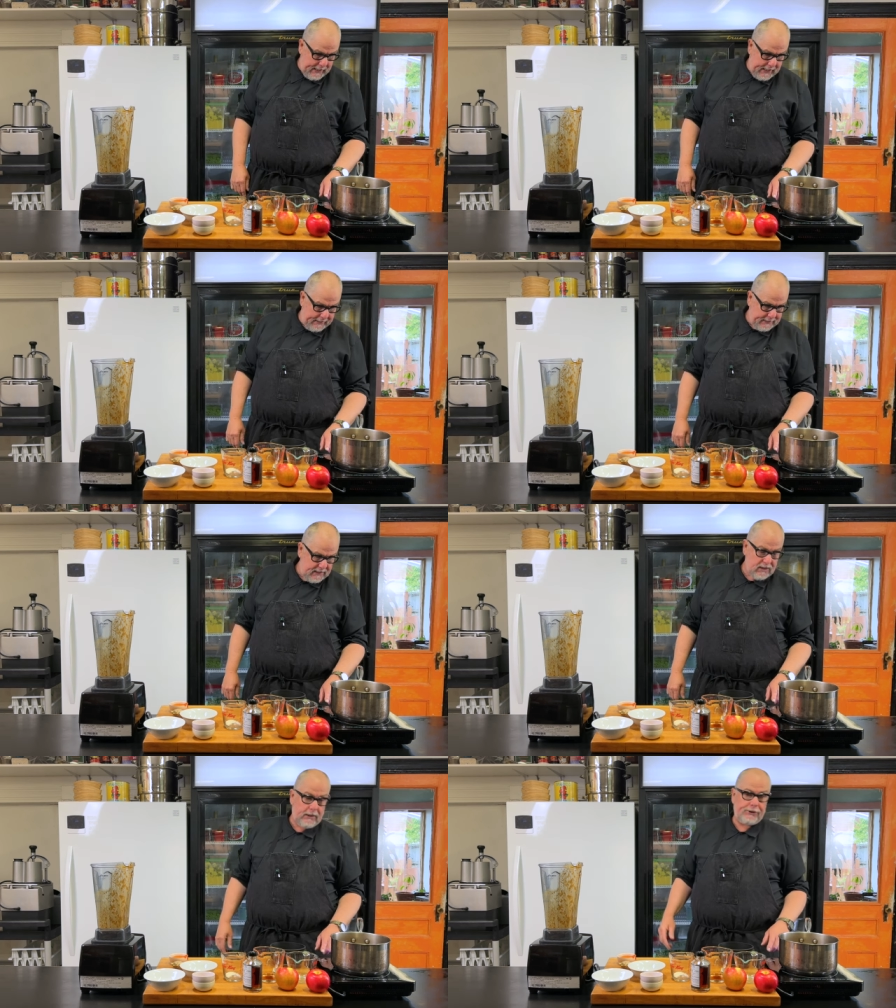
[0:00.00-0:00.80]
And this
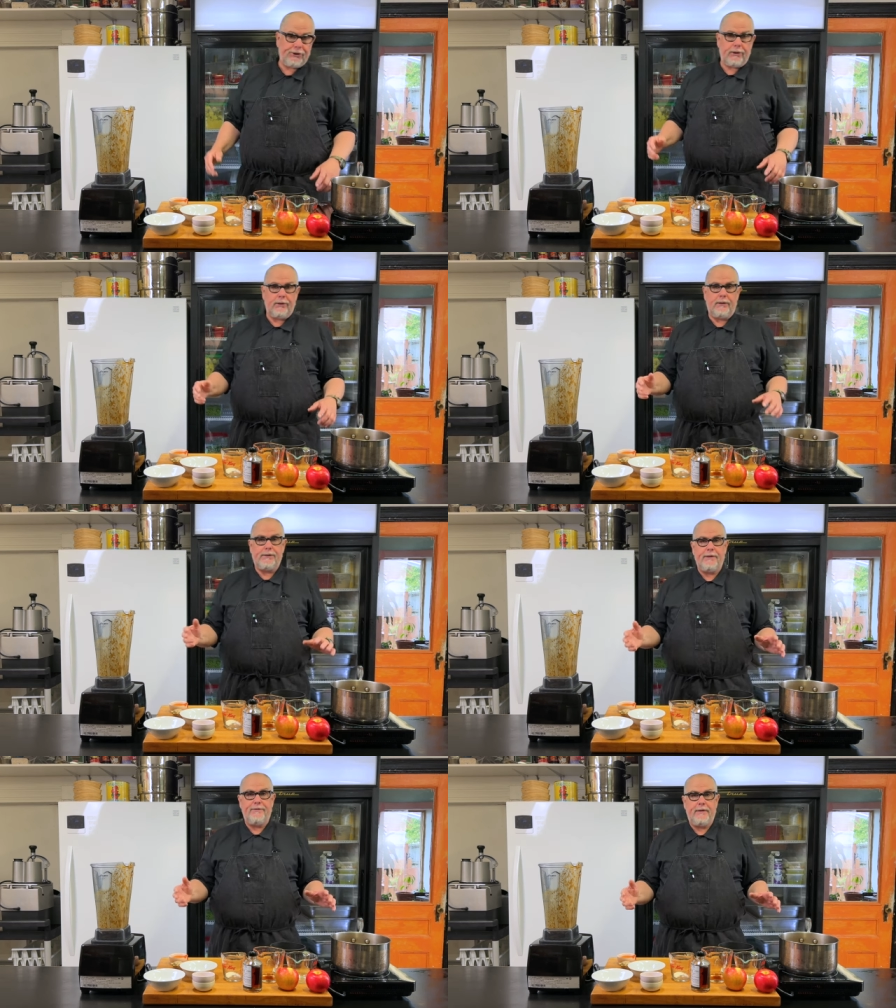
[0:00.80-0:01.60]
has a lot of sugar and
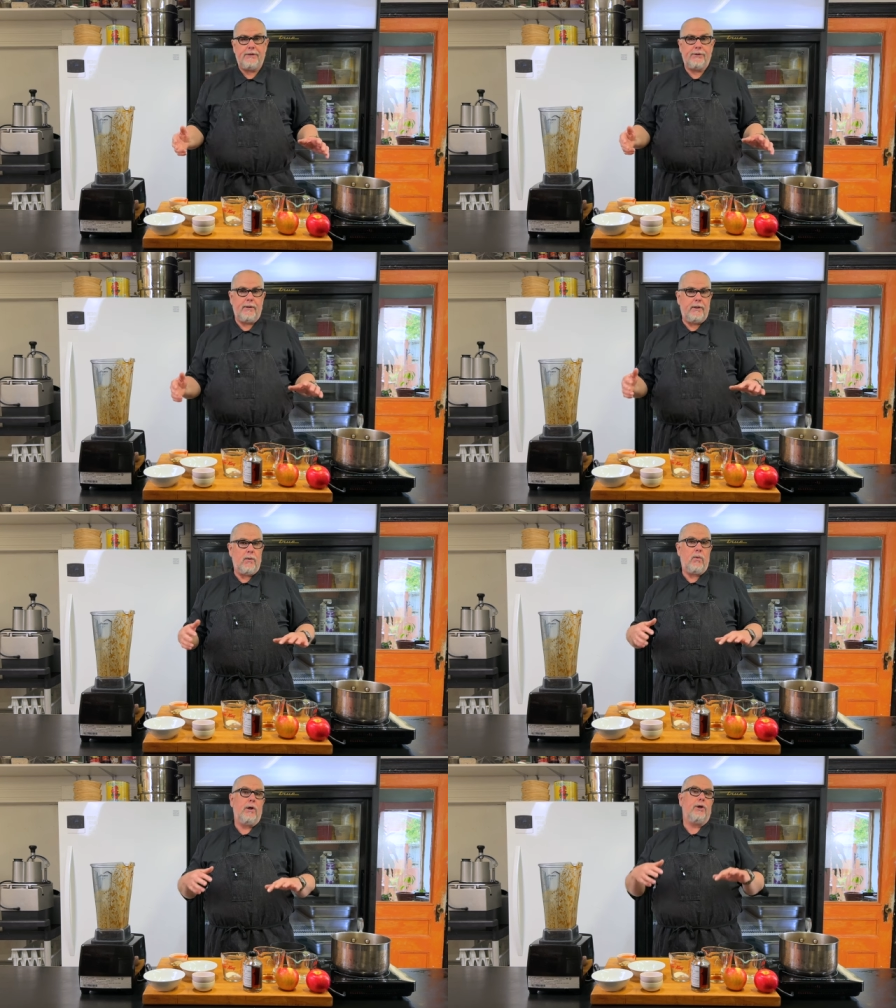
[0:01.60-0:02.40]
stuff in it, so I
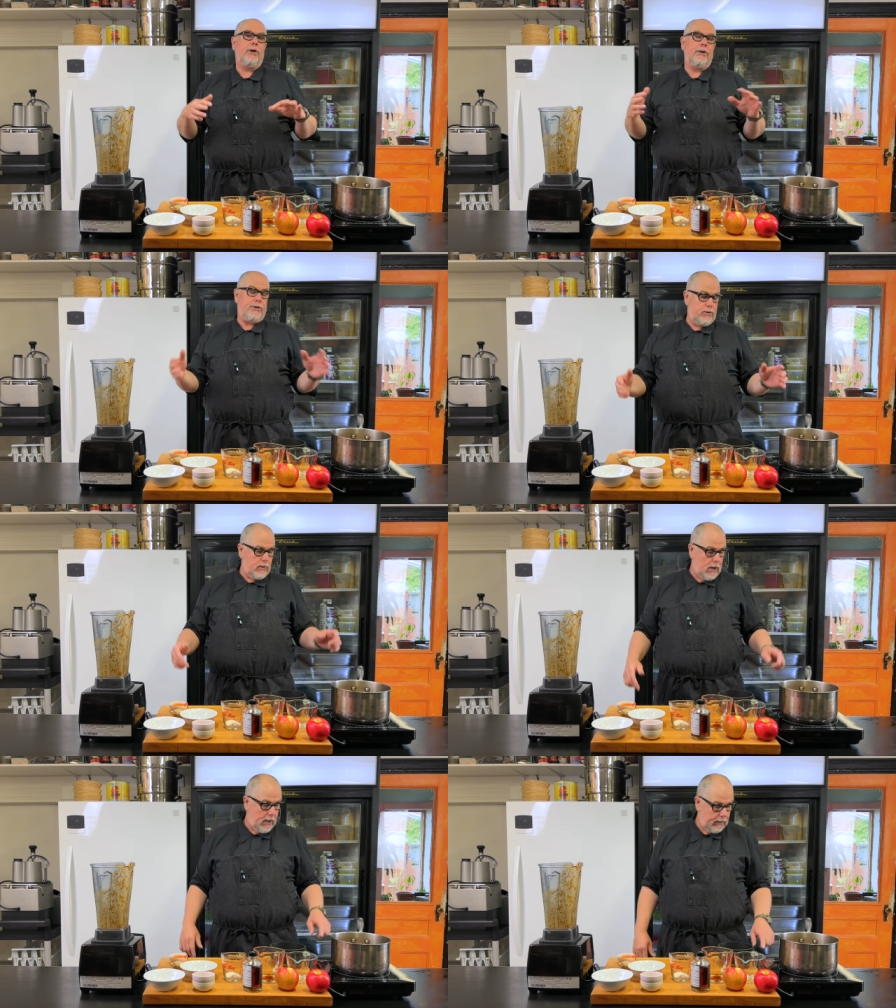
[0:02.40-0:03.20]
don't want to cook it too
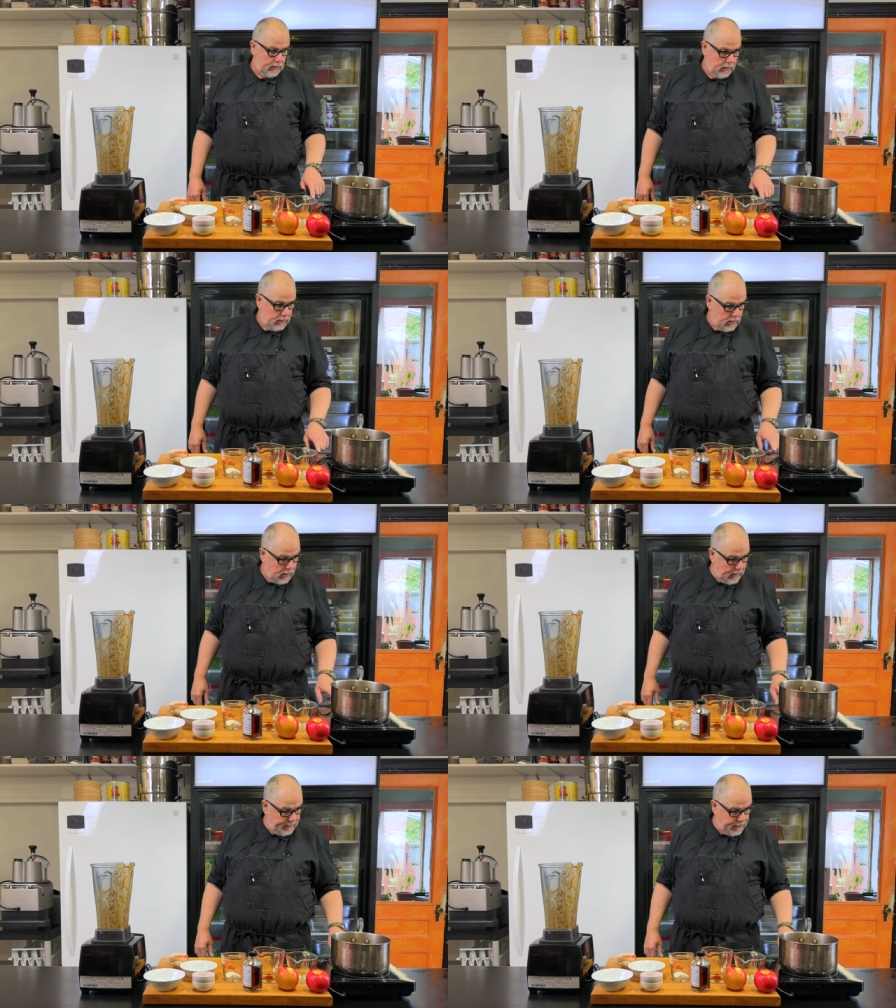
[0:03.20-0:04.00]
hot.
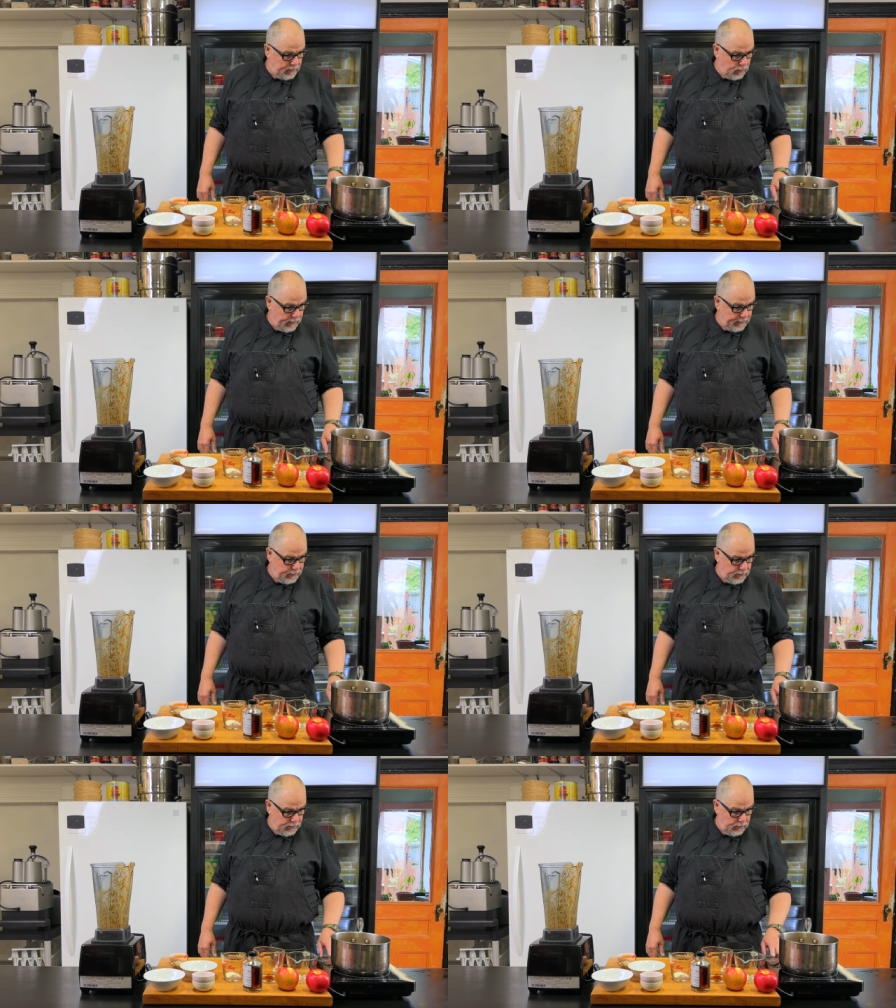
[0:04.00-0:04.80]
I'm just going
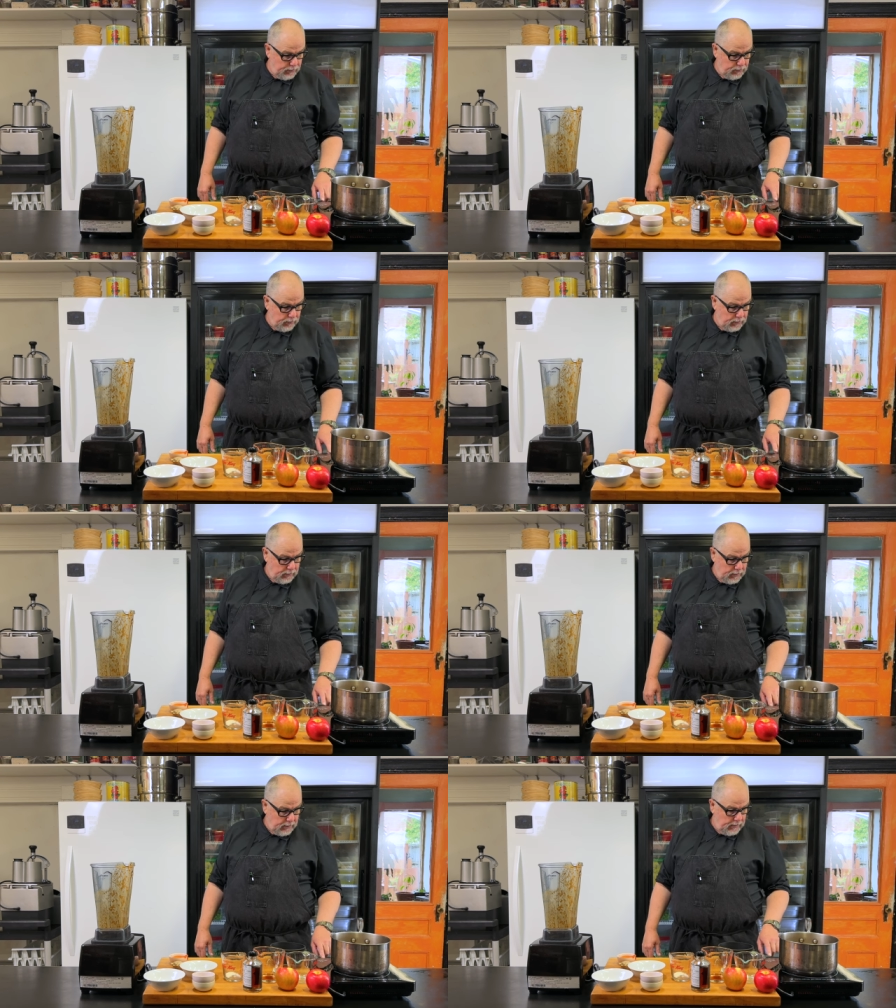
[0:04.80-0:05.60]
to
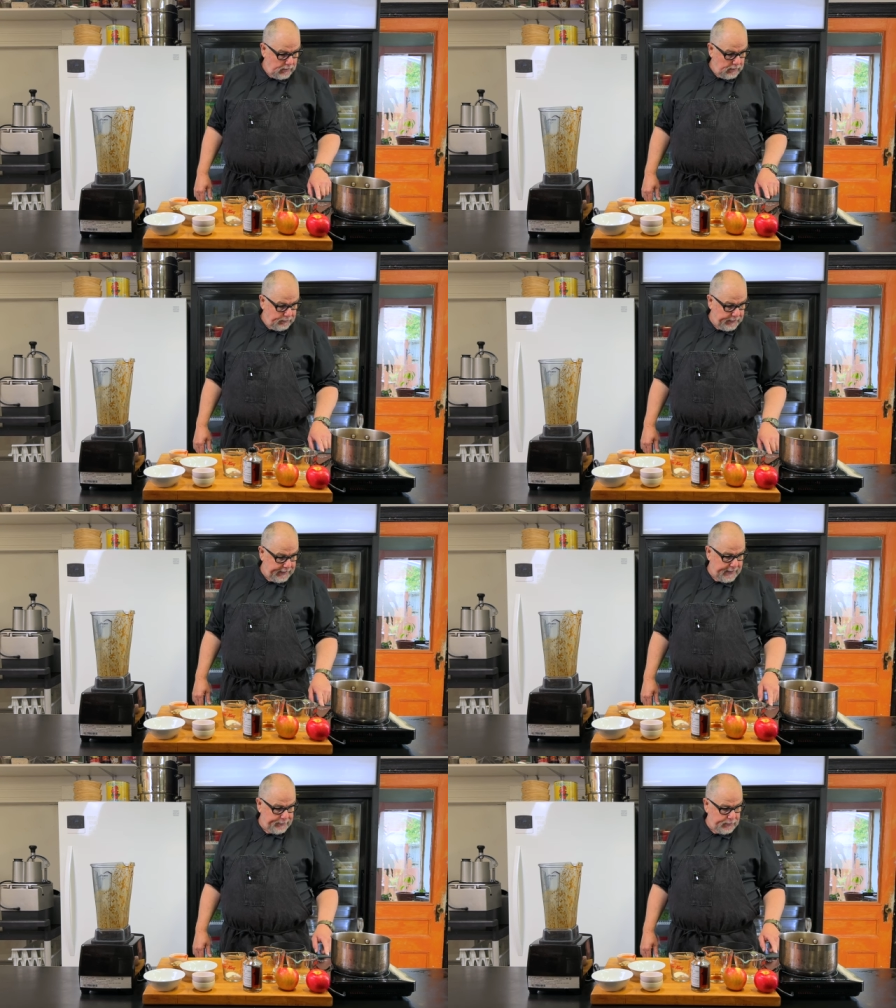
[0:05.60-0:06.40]
bring
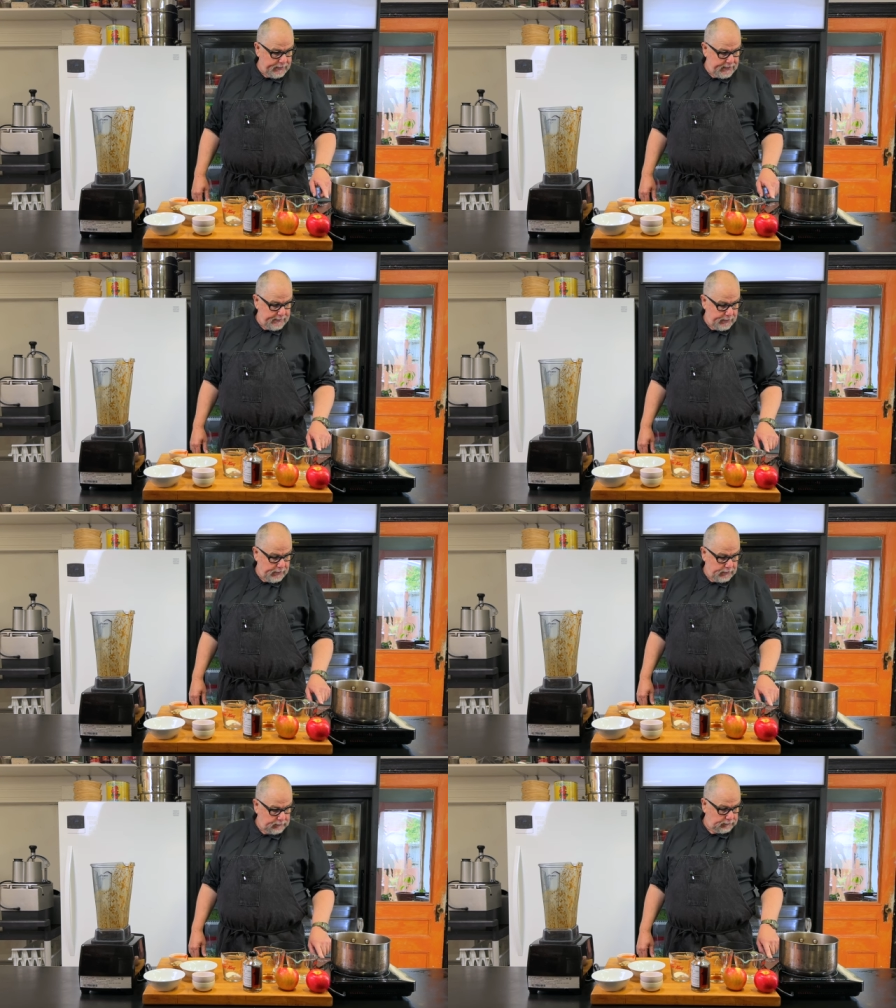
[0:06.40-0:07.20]
it up to a
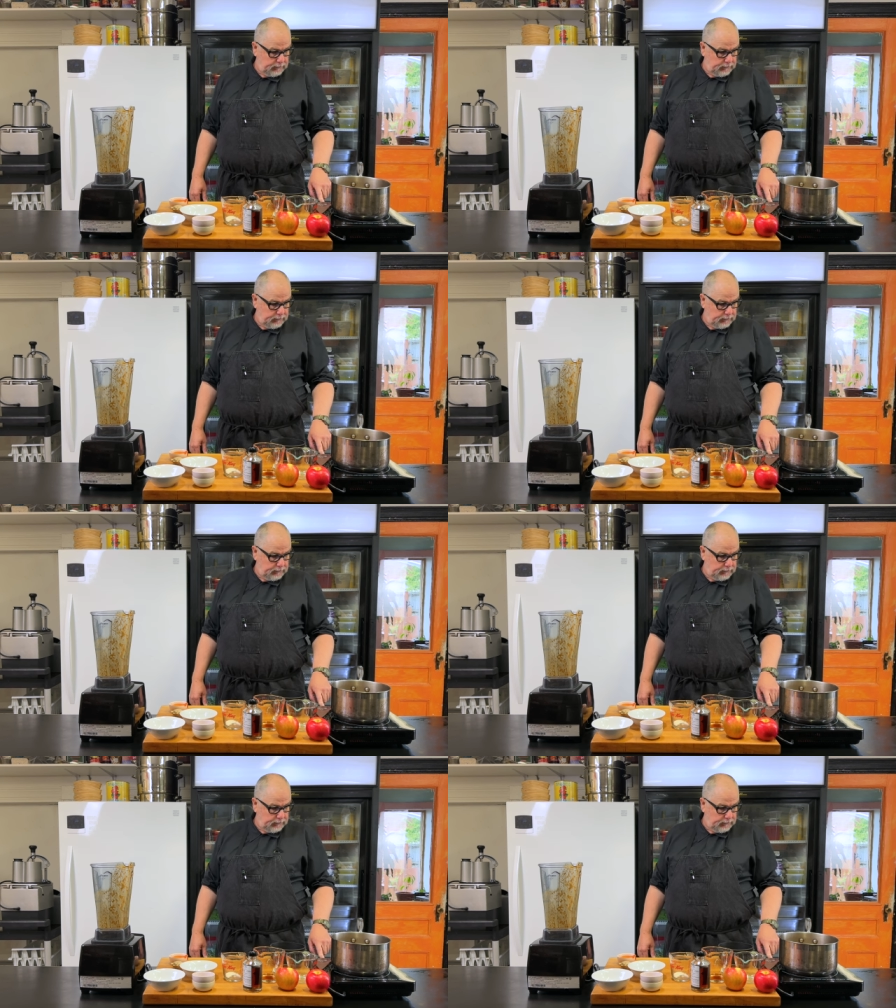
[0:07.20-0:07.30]
simmer